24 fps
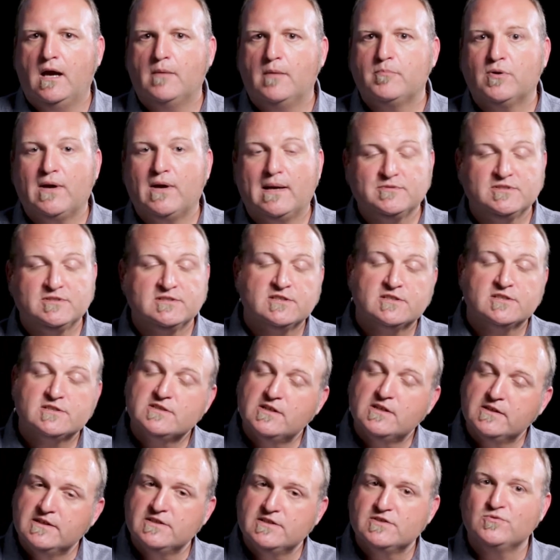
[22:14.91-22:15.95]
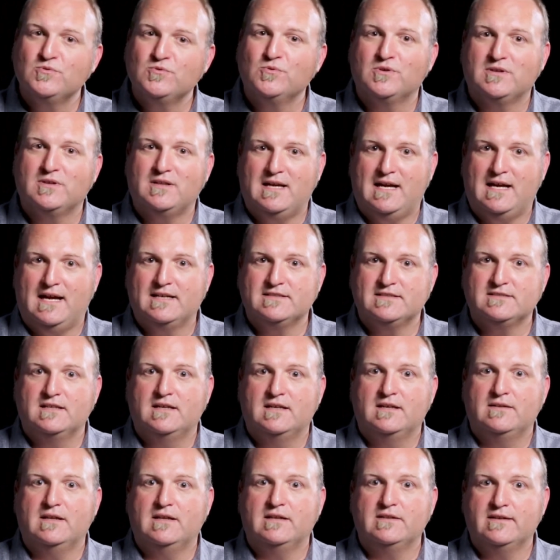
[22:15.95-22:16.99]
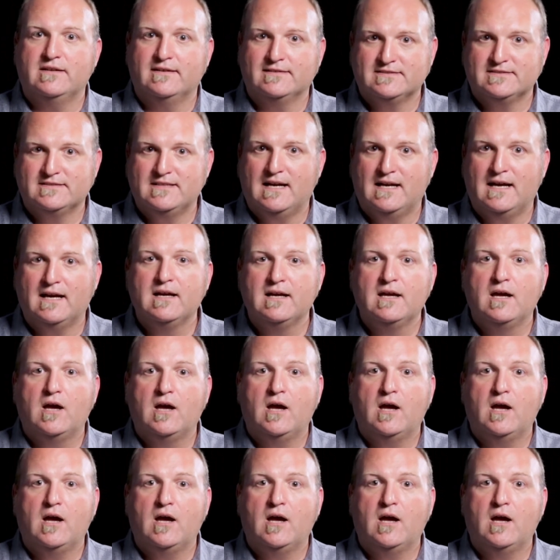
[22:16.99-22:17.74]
Perhaps it's a Sunday school class that does that.